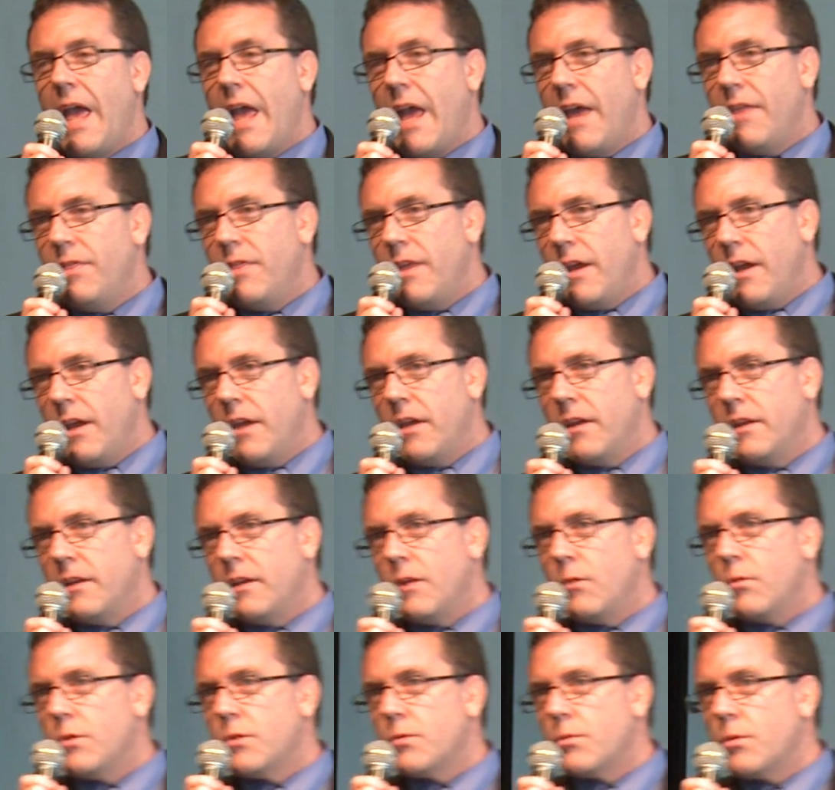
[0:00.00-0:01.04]
And
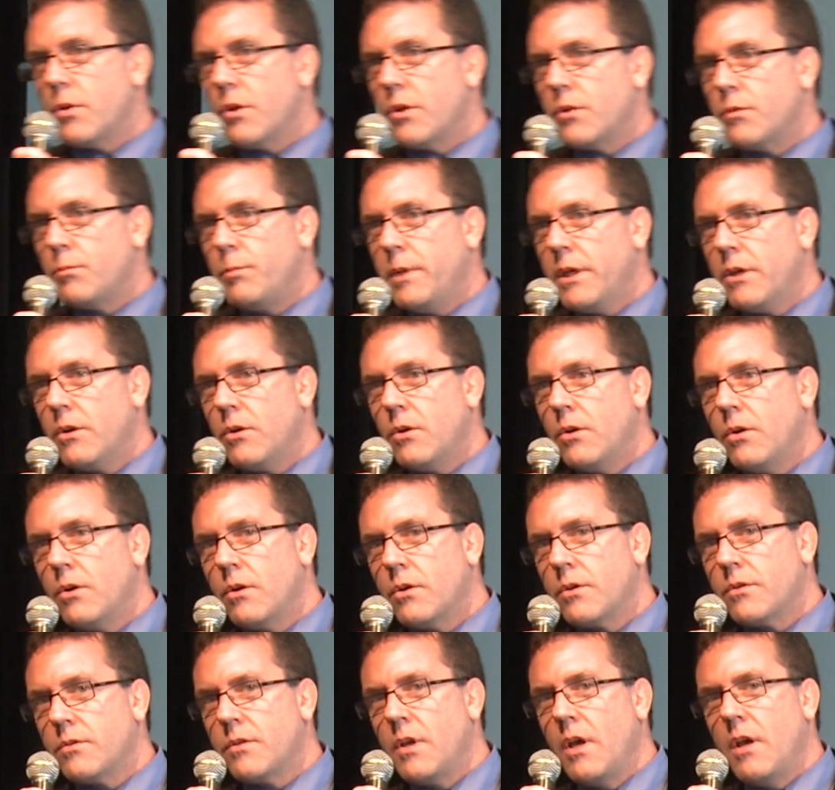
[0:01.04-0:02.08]
then it was worse,
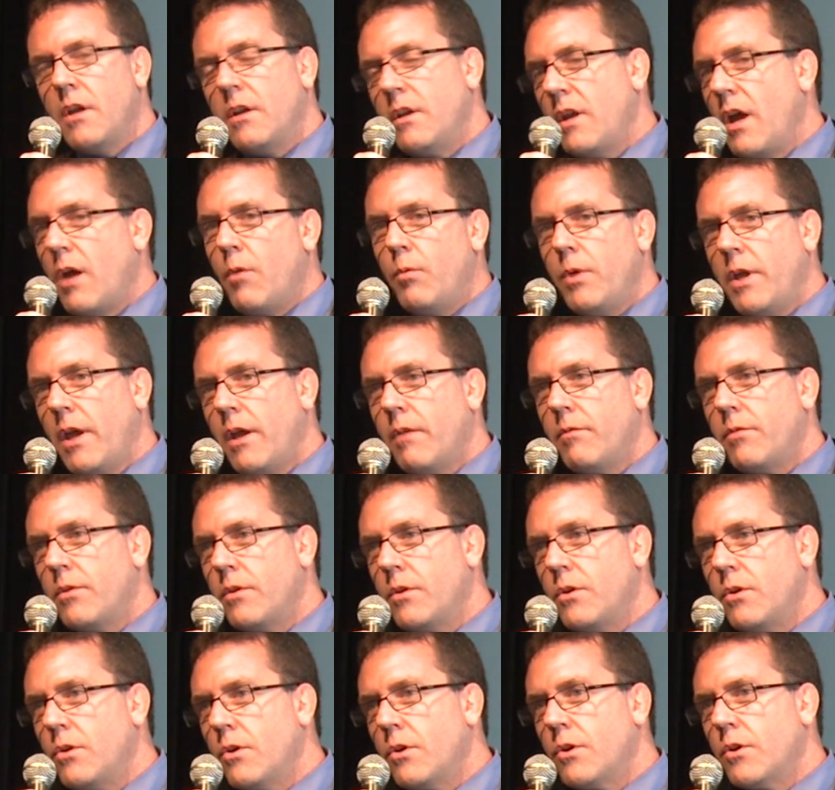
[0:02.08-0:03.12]
because now we have
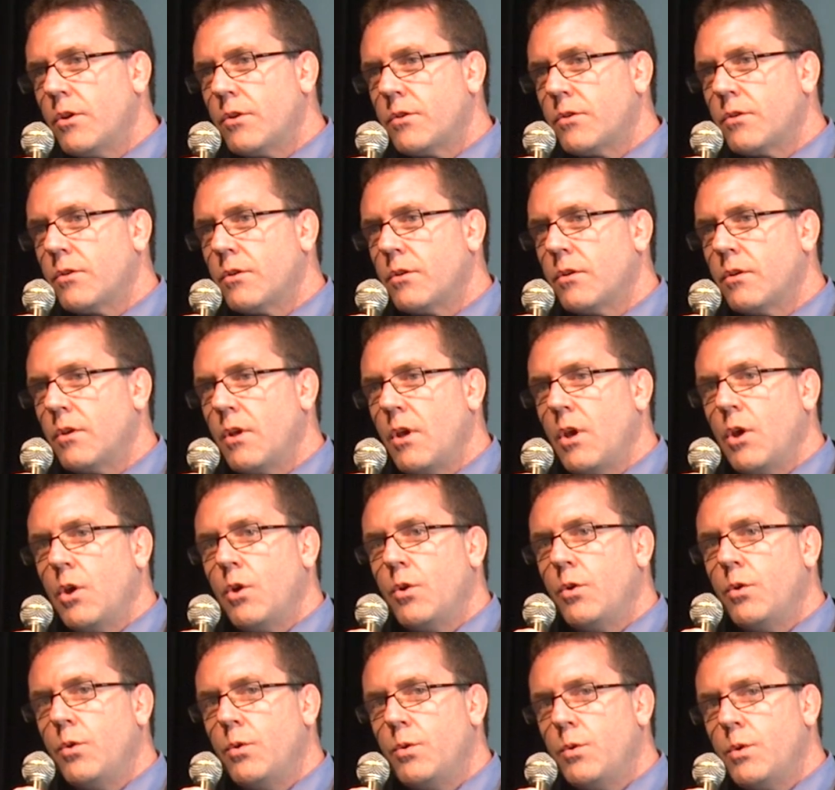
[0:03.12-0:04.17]
the nurse
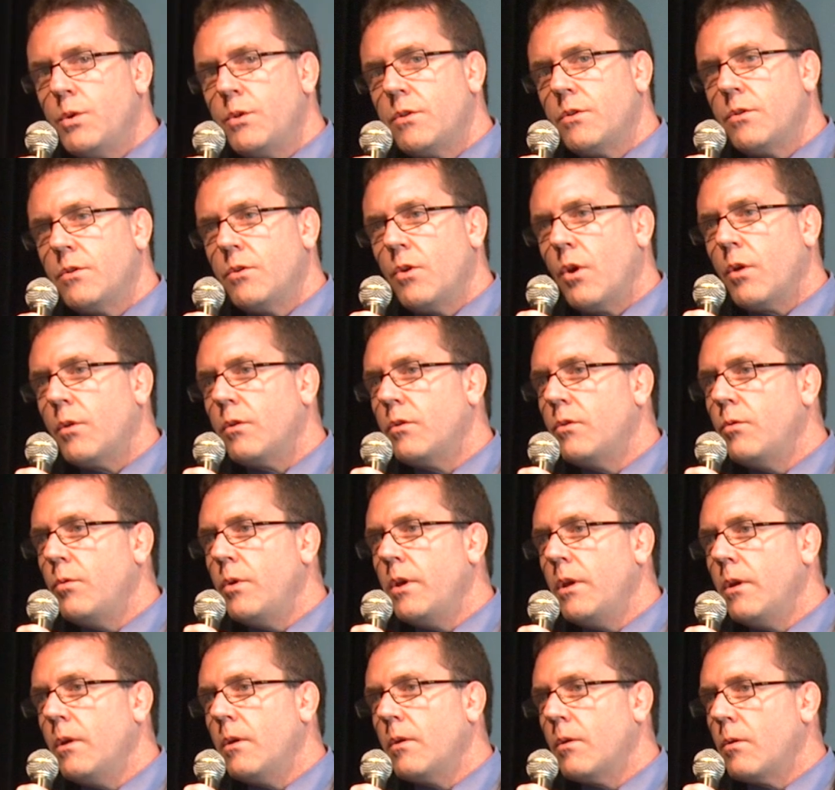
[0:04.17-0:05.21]
who's not
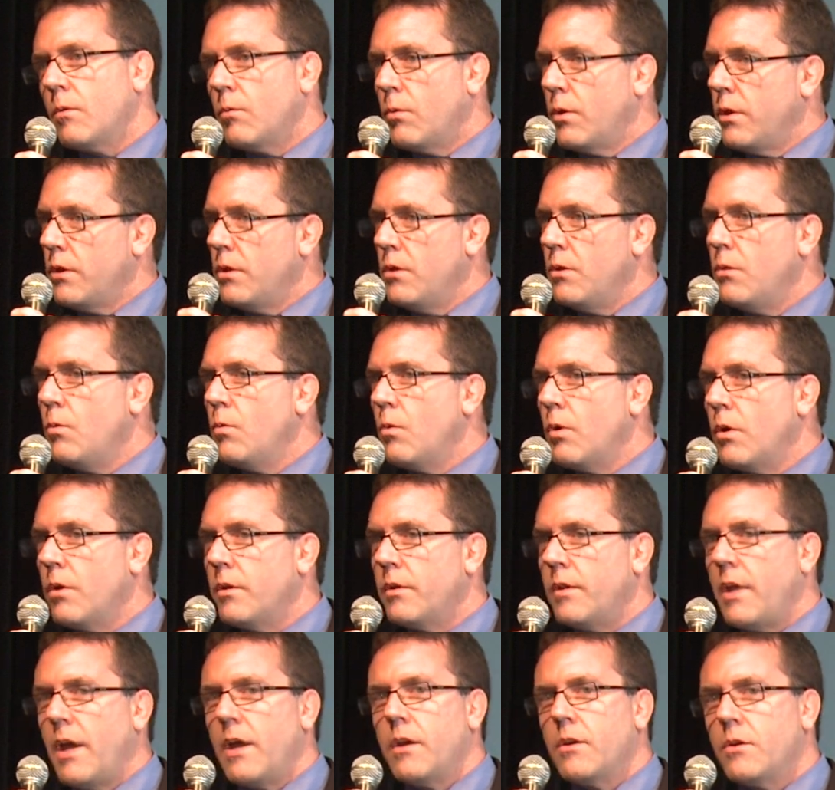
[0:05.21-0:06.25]
doing what you
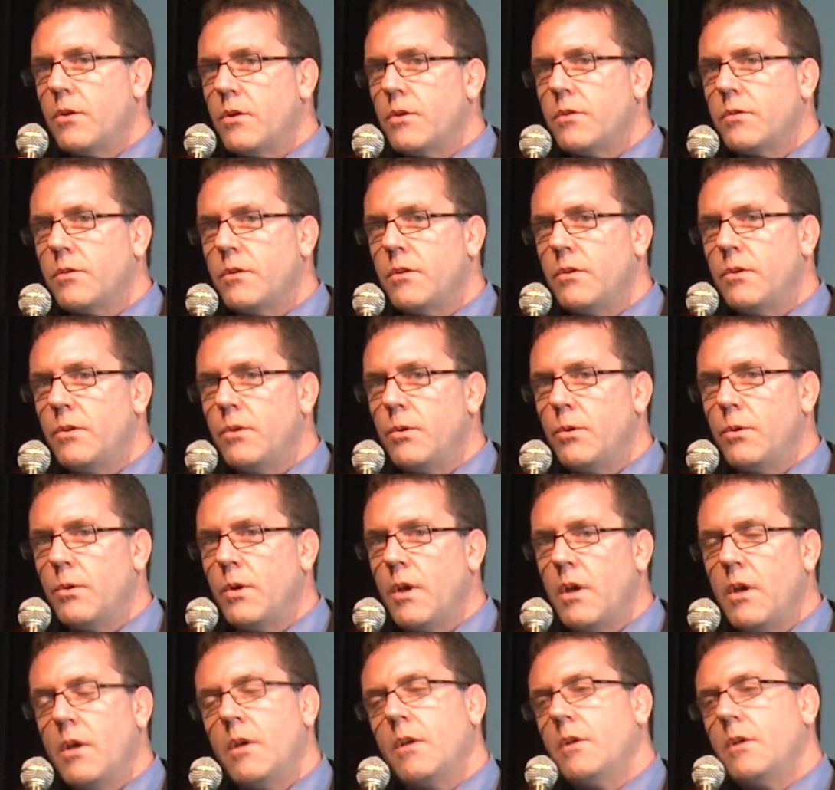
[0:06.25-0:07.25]
want that nurse to do.